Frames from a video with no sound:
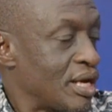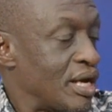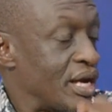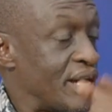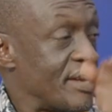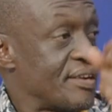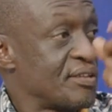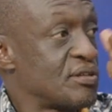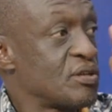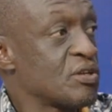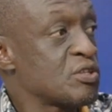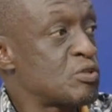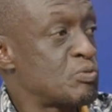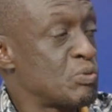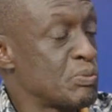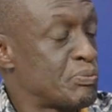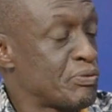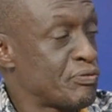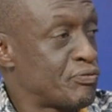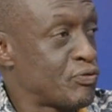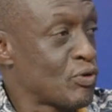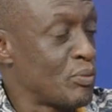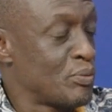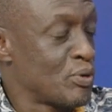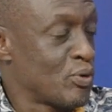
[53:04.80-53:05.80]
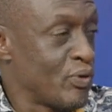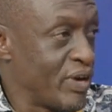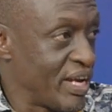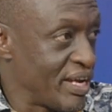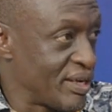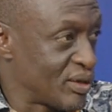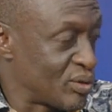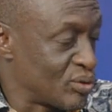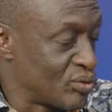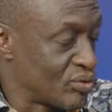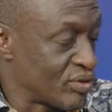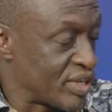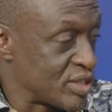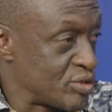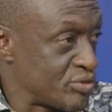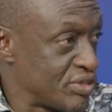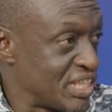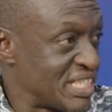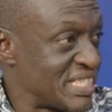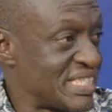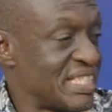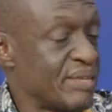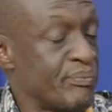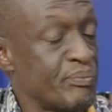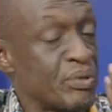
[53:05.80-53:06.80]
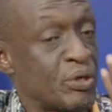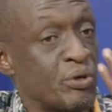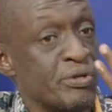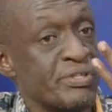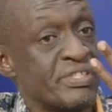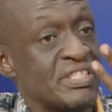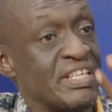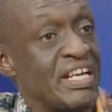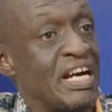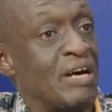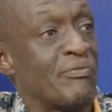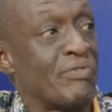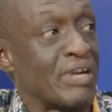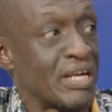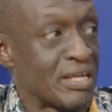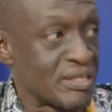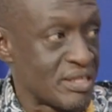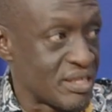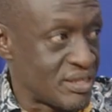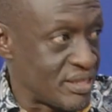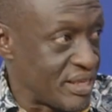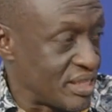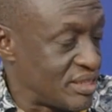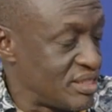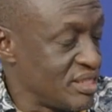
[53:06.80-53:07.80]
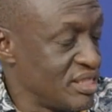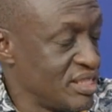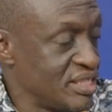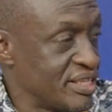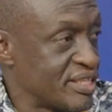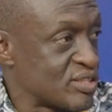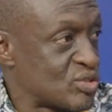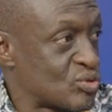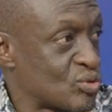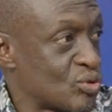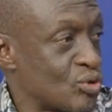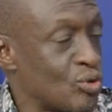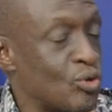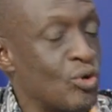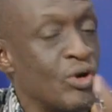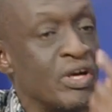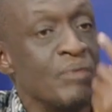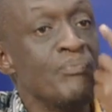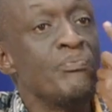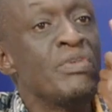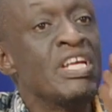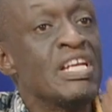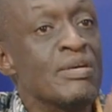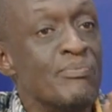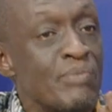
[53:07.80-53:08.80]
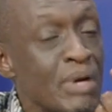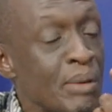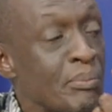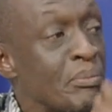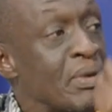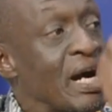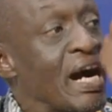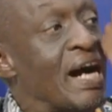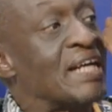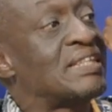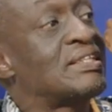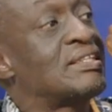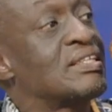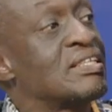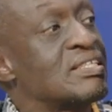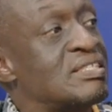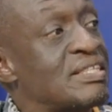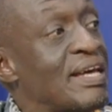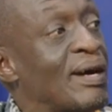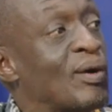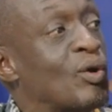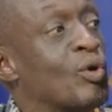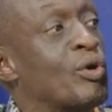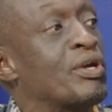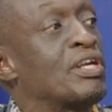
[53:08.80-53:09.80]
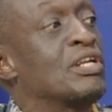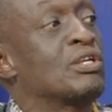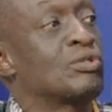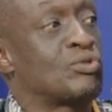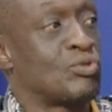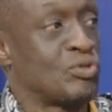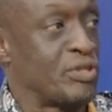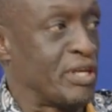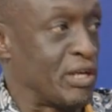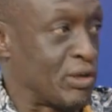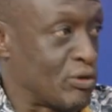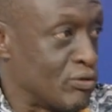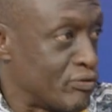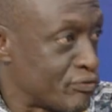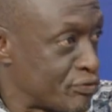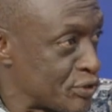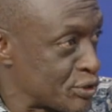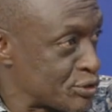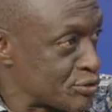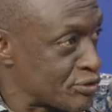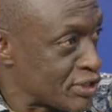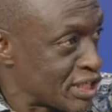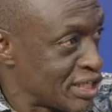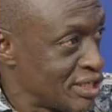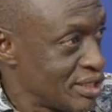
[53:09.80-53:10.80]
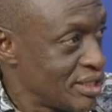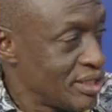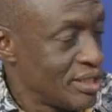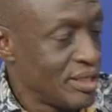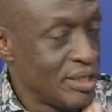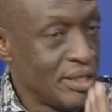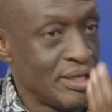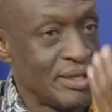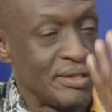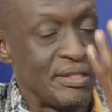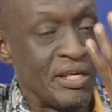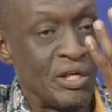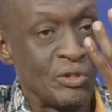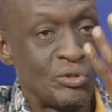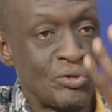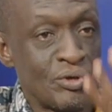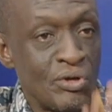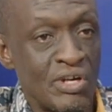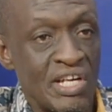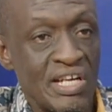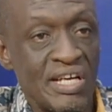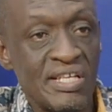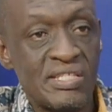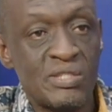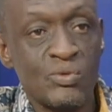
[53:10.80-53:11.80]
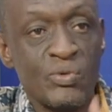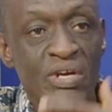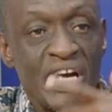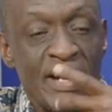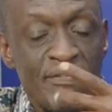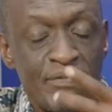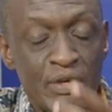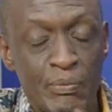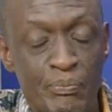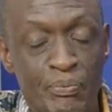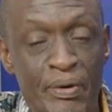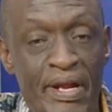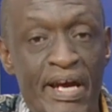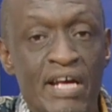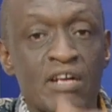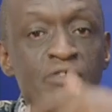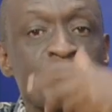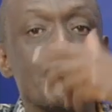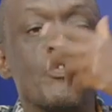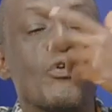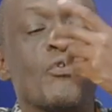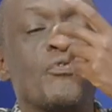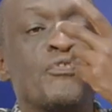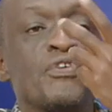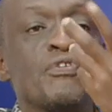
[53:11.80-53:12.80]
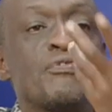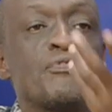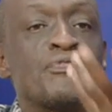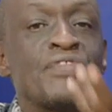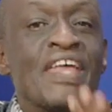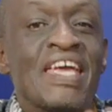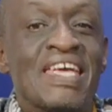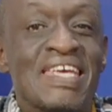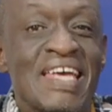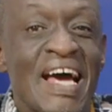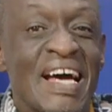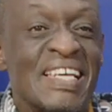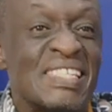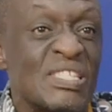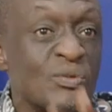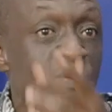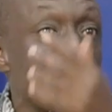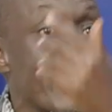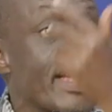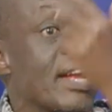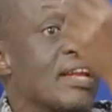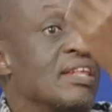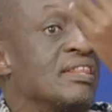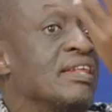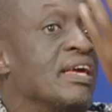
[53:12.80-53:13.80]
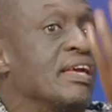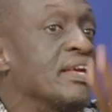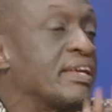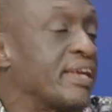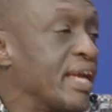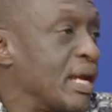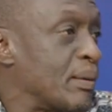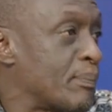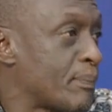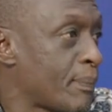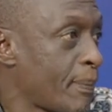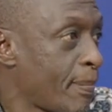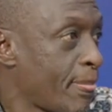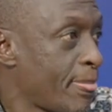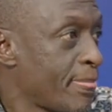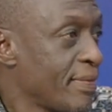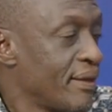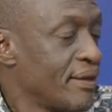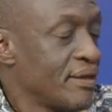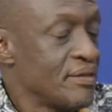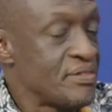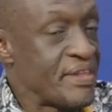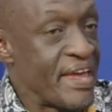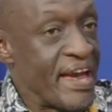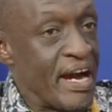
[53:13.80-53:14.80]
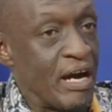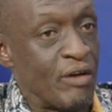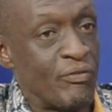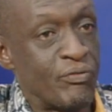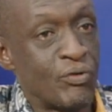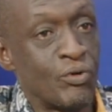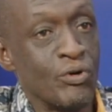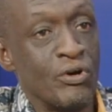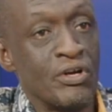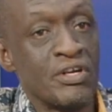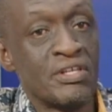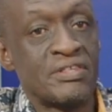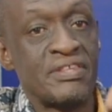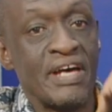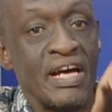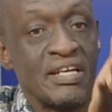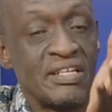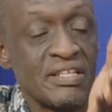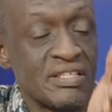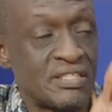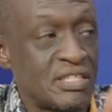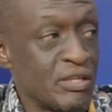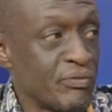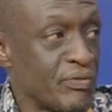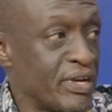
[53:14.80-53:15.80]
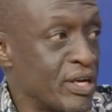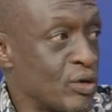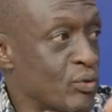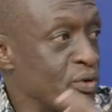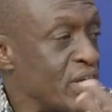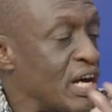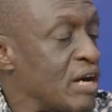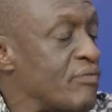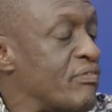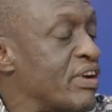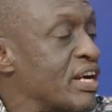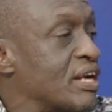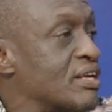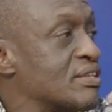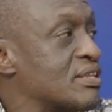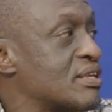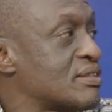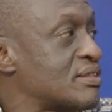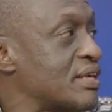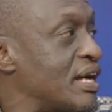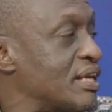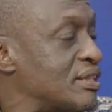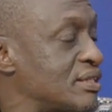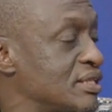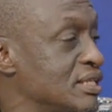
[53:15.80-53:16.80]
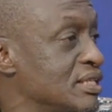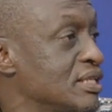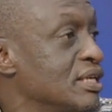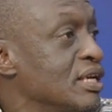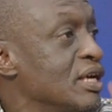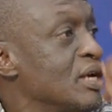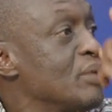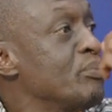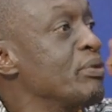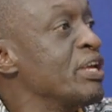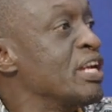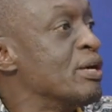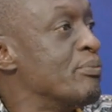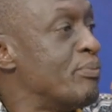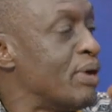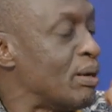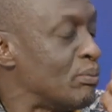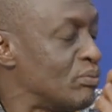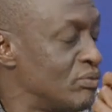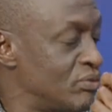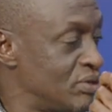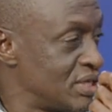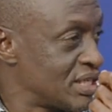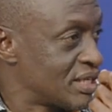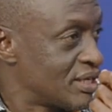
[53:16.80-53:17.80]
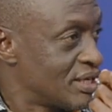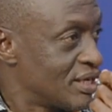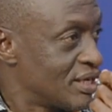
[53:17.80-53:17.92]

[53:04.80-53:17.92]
And those people, for me, why I congratulate them, because they have another 13 years to go, minimum, at least according to their confession. They told us we have a plan for 50 years when they came. They have gone 37, we have another 13, minimum.